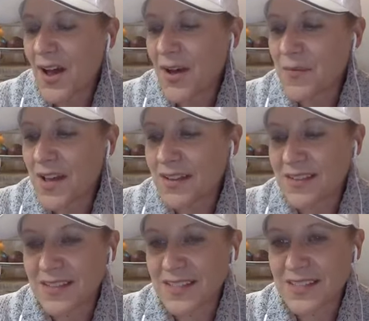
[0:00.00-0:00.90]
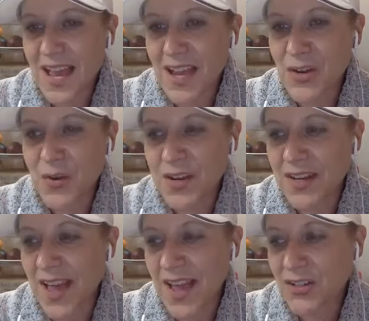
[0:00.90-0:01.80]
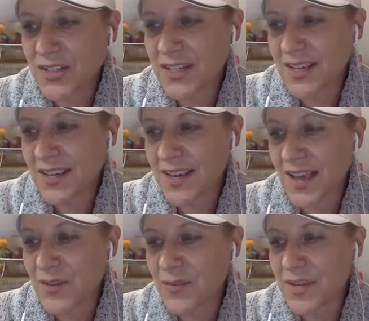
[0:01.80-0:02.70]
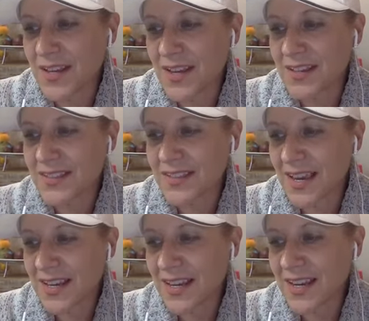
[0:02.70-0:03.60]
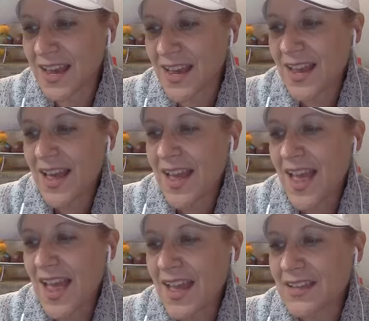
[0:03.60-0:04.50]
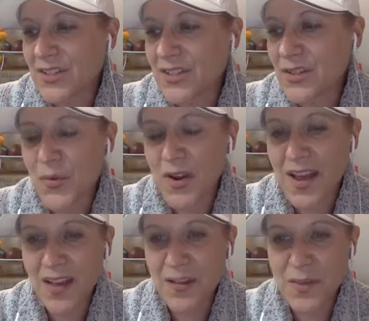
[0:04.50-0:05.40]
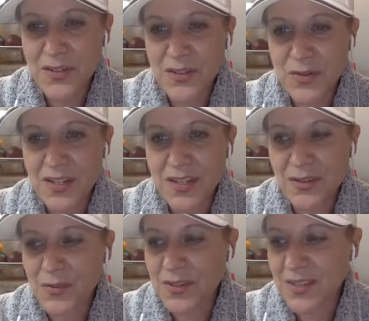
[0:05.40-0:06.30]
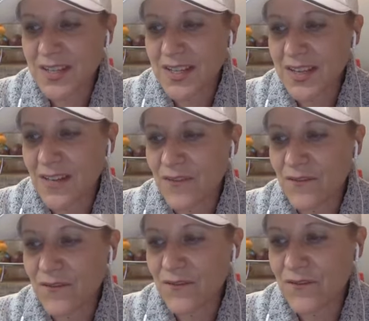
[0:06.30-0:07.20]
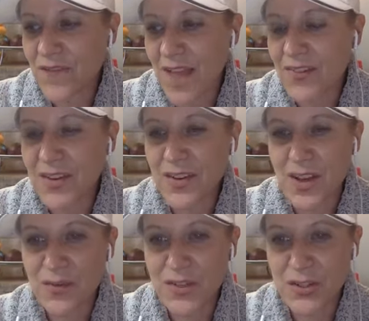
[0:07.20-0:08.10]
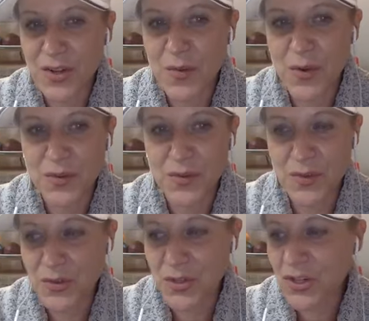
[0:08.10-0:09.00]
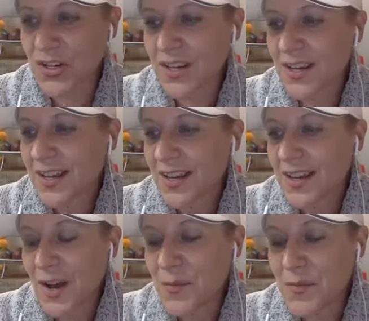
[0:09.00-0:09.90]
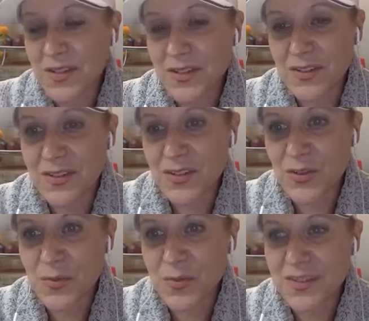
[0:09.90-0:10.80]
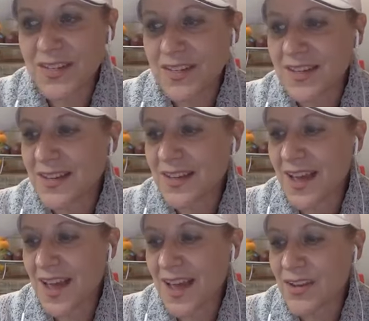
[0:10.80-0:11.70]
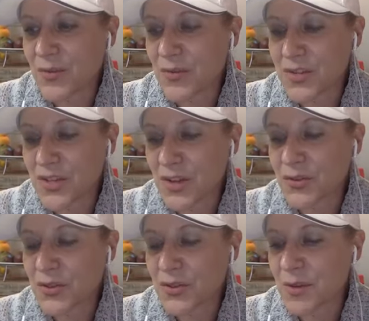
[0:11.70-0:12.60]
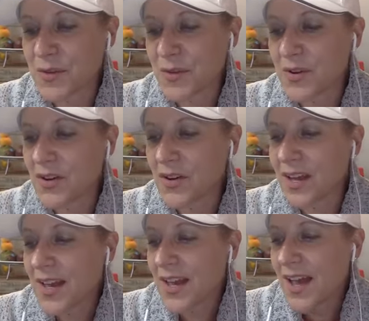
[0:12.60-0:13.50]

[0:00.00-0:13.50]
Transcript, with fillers: Um, this not knowing actually can kind of be exciting. And what I've been doing is really having a vision about the future. Um, I've been super busy and reaching out to so many people.